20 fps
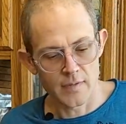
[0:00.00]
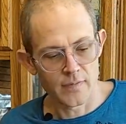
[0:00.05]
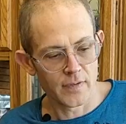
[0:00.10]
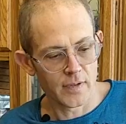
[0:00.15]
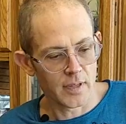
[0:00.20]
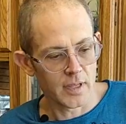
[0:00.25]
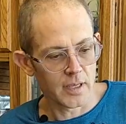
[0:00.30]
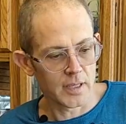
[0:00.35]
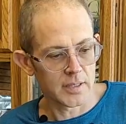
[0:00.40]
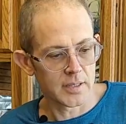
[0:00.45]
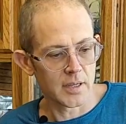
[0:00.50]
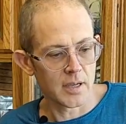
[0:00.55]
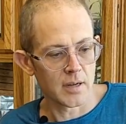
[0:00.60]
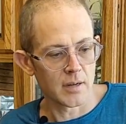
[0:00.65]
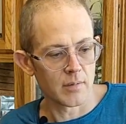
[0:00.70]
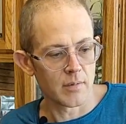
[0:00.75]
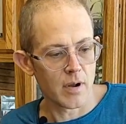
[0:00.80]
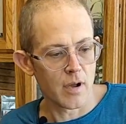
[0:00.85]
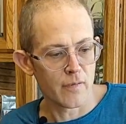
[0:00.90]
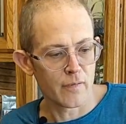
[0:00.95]
I feel like it's
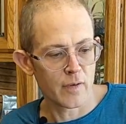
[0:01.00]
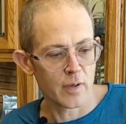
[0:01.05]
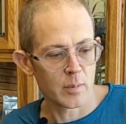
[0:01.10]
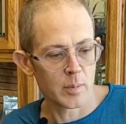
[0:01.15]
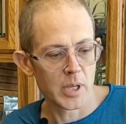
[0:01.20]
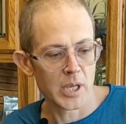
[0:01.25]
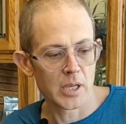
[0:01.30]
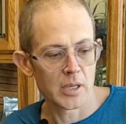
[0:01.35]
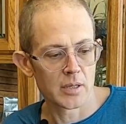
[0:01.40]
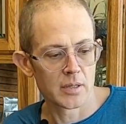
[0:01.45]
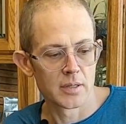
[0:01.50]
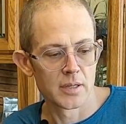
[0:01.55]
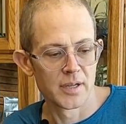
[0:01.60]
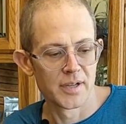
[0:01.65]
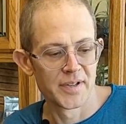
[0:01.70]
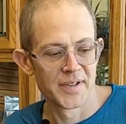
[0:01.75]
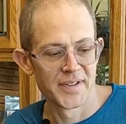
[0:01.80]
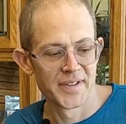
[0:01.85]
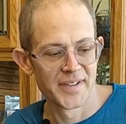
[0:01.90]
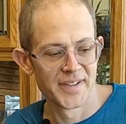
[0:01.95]
kind of rough on me
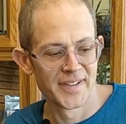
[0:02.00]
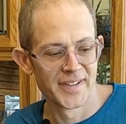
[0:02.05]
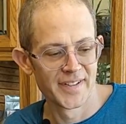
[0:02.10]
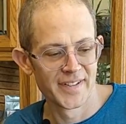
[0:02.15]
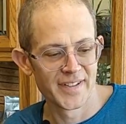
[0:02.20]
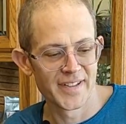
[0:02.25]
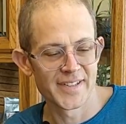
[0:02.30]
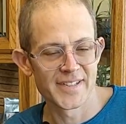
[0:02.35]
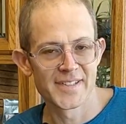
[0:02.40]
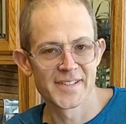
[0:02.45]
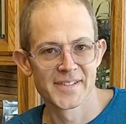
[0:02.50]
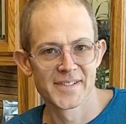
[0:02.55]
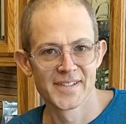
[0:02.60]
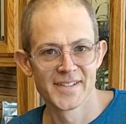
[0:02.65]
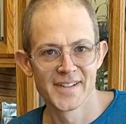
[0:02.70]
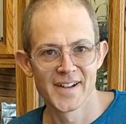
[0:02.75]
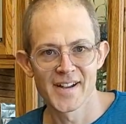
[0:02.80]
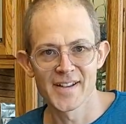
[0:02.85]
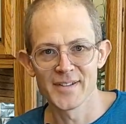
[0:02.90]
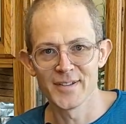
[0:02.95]

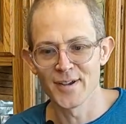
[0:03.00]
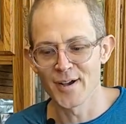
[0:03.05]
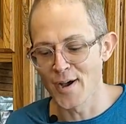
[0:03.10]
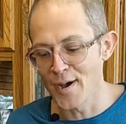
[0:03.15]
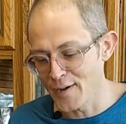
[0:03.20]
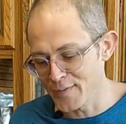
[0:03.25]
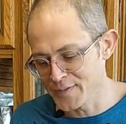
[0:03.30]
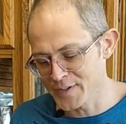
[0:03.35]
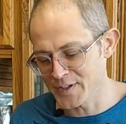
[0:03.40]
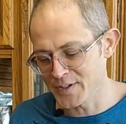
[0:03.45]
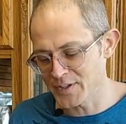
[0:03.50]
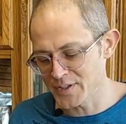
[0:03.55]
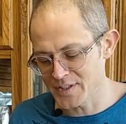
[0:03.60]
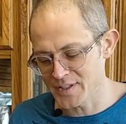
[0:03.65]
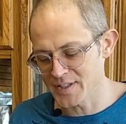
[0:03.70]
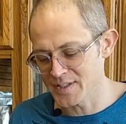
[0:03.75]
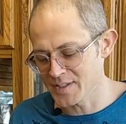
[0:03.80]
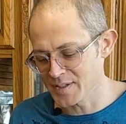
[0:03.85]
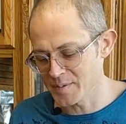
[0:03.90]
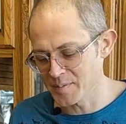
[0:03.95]
because I love to
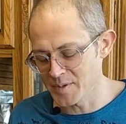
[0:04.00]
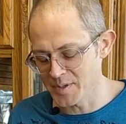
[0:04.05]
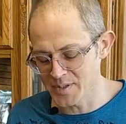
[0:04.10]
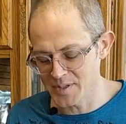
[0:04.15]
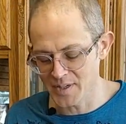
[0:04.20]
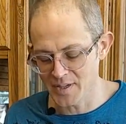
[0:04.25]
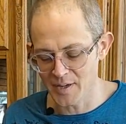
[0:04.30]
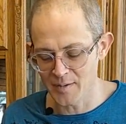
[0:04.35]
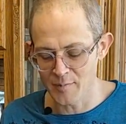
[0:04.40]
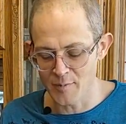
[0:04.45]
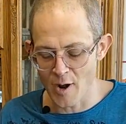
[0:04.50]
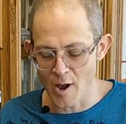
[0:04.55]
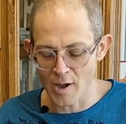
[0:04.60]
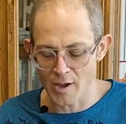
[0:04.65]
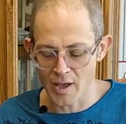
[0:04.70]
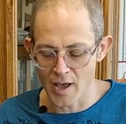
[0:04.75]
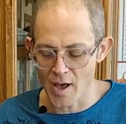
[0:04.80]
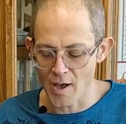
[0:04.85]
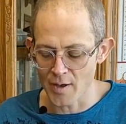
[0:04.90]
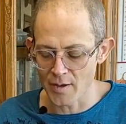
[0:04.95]
just listen to music and
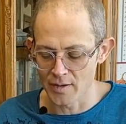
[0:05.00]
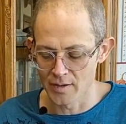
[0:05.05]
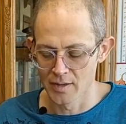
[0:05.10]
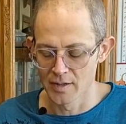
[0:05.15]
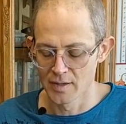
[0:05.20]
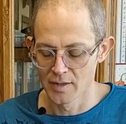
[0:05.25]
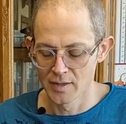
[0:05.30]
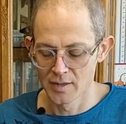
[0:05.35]
rock out.